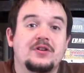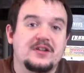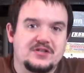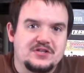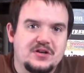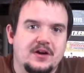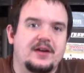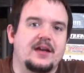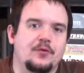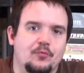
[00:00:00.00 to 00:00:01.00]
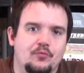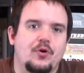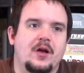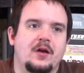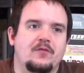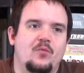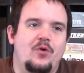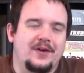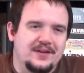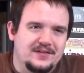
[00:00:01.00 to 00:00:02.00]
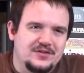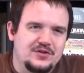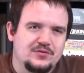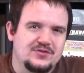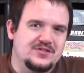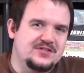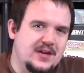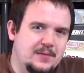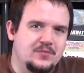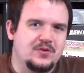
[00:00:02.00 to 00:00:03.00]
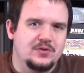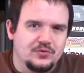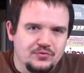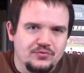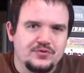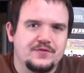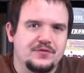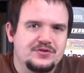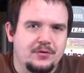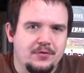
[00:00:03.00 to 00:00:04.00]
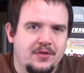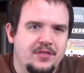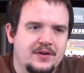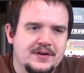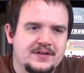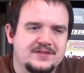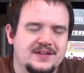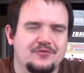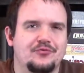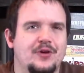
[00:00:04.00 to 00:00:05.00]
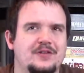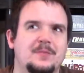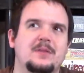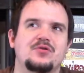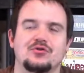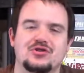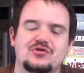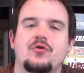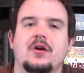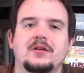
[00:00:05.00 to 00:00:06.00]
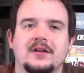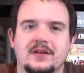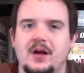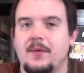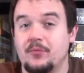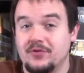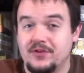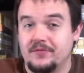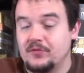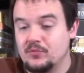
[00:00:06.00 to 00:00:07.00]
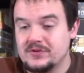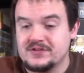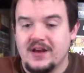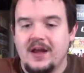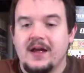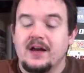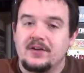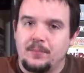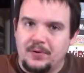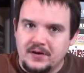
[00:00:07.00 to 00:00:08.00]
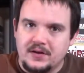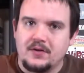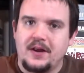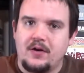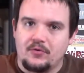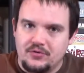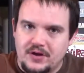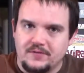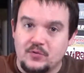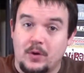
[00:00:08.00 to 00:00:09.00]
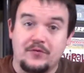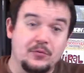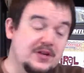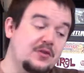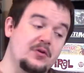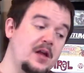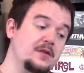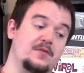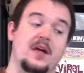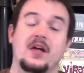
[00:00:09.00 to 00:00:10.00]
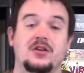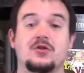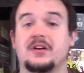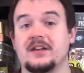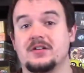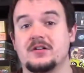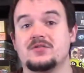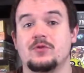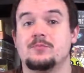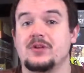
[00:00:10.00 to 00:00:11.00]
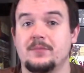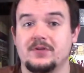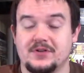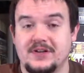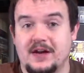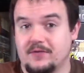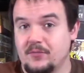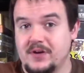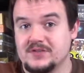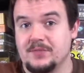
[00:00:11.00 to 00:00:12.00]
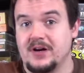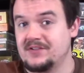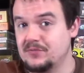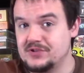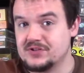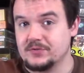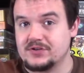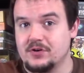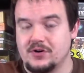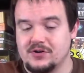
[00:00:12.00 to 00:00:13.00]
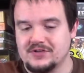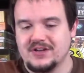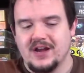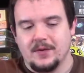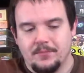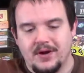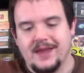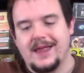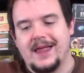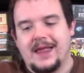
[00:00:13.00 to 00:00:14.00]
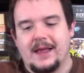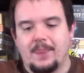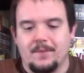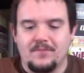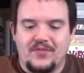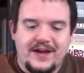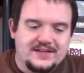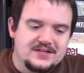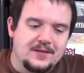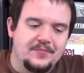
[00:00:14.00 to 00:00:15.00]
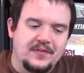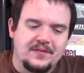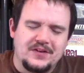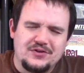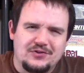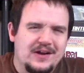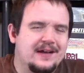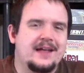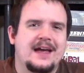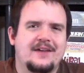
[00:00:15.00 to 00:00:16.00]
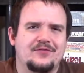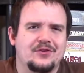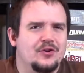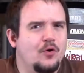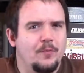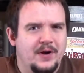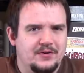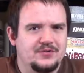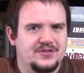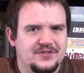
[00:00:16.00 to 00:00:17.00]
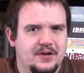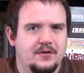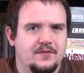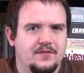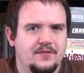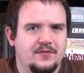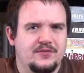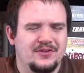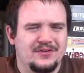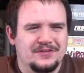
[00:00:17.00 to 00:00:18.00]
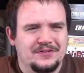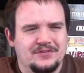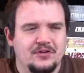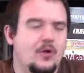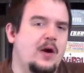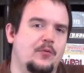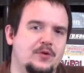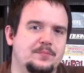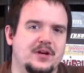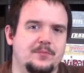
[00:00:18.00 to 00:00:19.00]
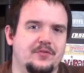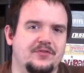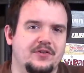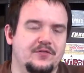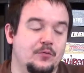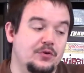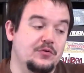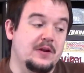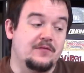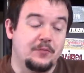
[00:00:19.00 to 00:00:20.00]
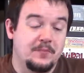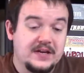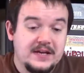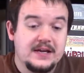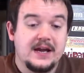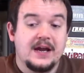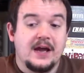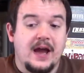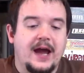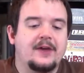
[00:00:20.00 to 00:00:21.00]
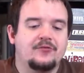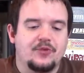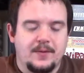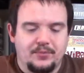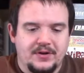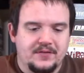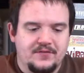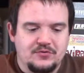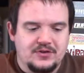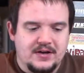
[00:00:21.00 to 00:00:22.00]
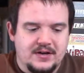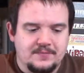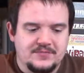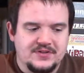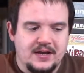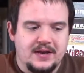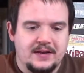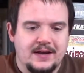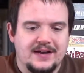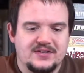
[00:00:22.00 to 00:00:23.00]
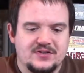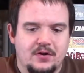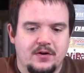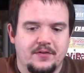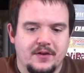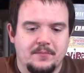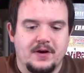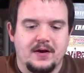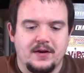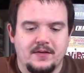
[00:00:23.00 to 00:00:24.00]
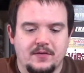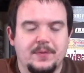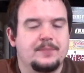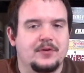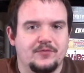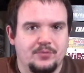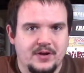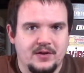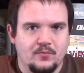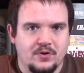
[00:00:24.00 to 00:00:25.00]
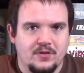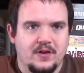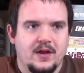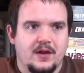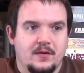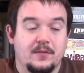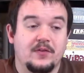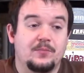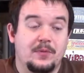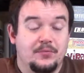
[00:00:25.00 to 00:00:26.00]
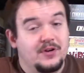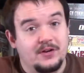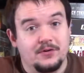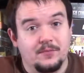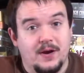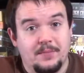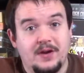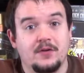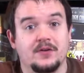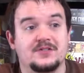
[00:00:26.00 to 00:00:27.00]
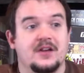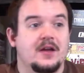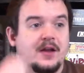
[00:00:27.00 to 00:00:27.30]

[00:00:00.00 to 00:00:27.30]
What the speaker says: get stuck in a rut of wanting to use the same clues for certain things, and maybe you're struggling to come up with different ones. Depending on how creative you are. If you're really creative, you can get tons of replayability out of the base box with just those cards. But that's something that you kind of have to know about yourself to know how replayable this is for you. And for me, after I played it a few times and I saw that the people I was playing with, in particular my parents,